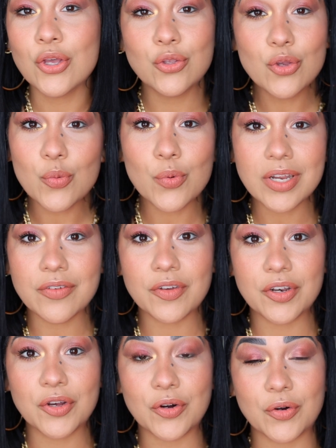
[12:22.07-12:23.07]
You wouldn't
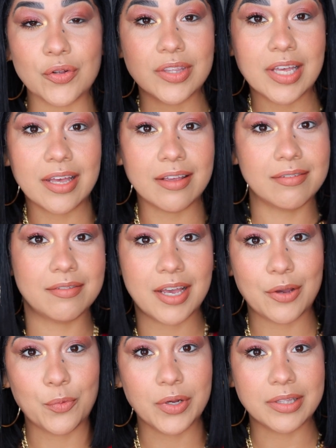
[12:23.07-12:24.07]
even know that
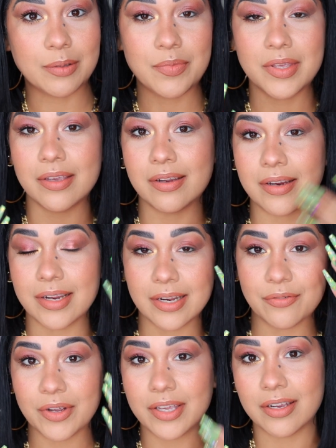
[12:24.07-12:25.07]
I wet them here
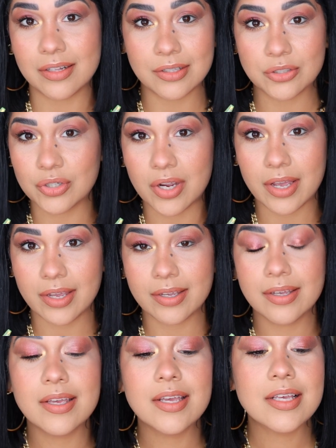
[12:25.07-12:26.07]
and right here they're dry.